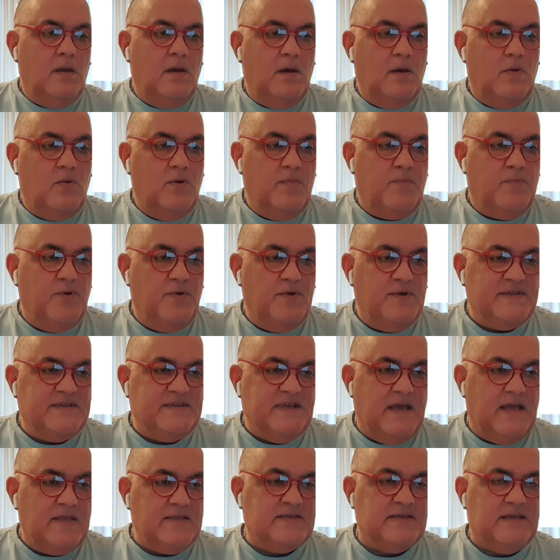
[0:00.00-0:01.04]

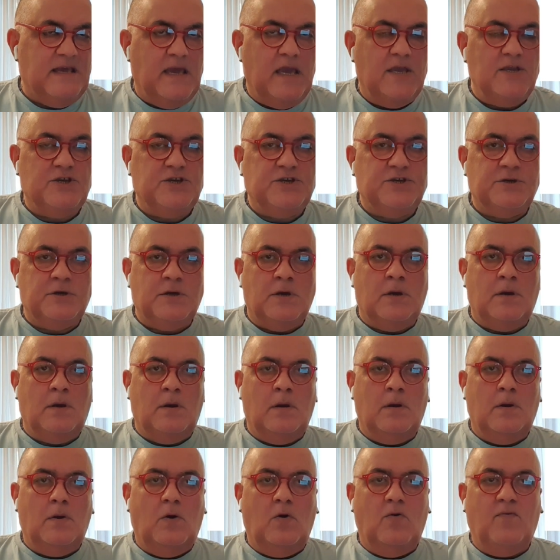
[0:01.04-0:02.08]
represents a
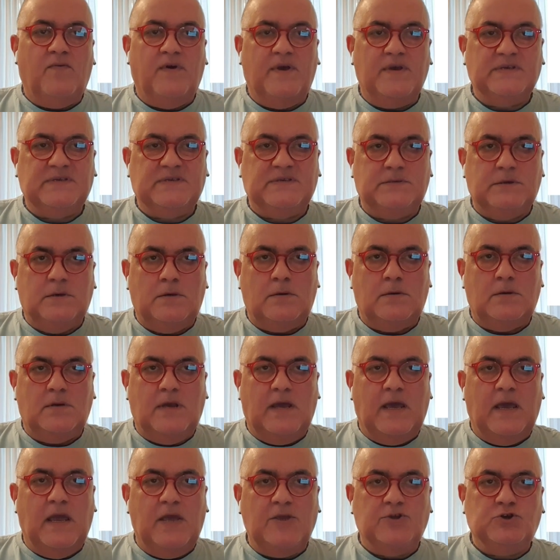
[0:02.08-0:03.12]
share of a certain
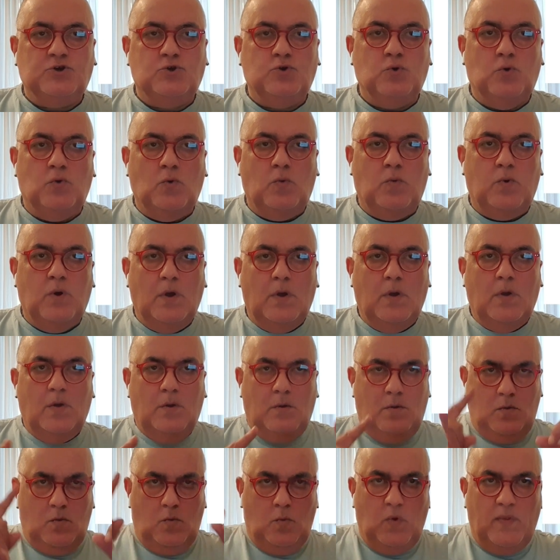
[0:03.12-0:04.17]
age group
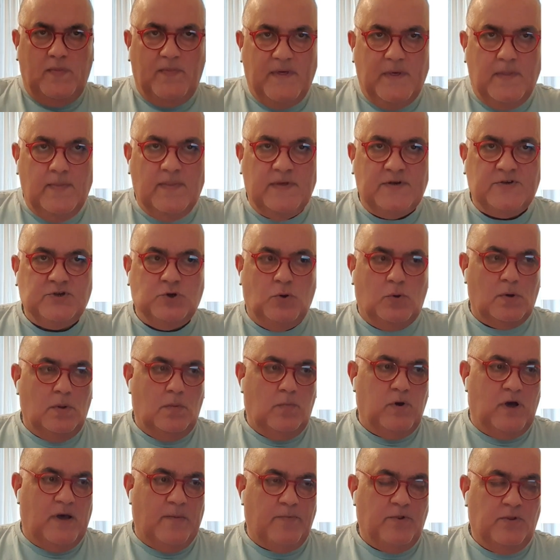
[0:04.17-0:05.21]
within the total
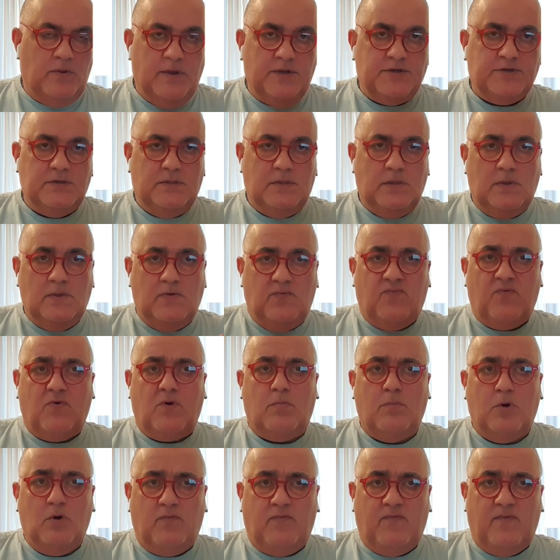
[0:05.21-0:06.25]
population in the
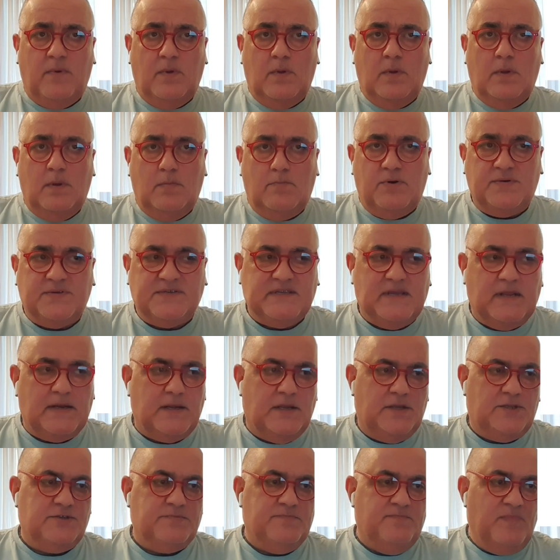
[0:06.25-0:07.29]
form of
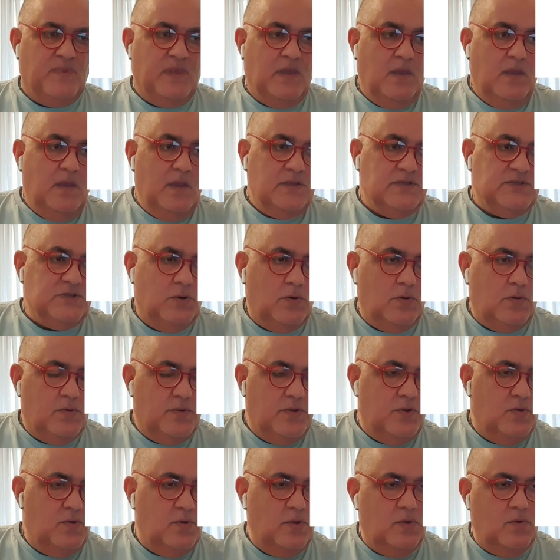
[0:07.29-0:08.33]
percentage. So
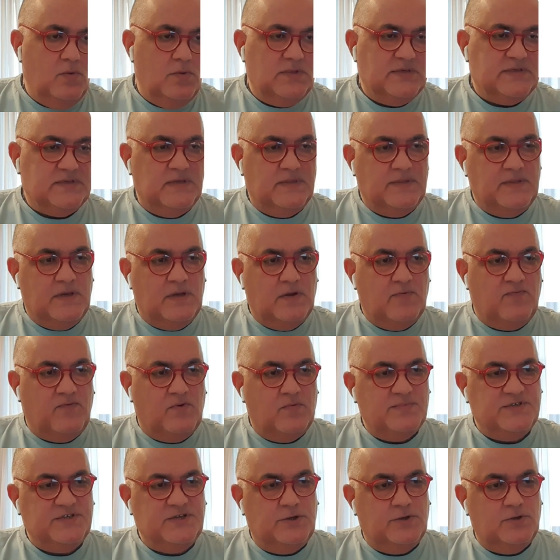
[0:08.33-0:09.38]
you will see there
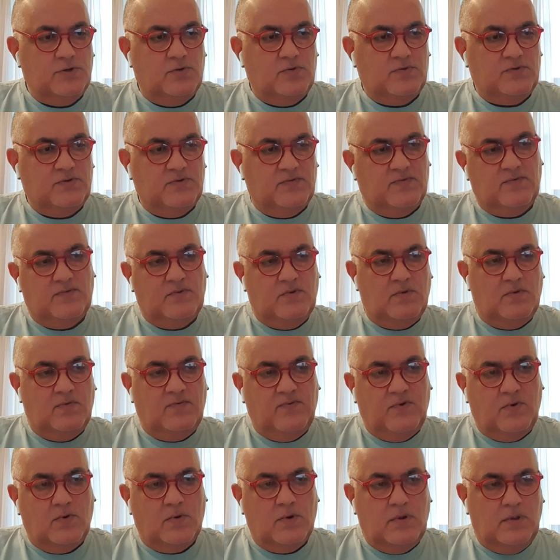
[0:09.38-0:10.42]
from 0 to
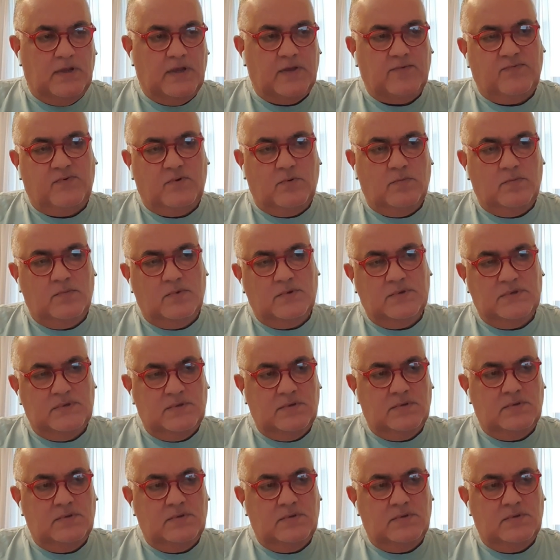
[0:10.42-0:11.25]
4, like from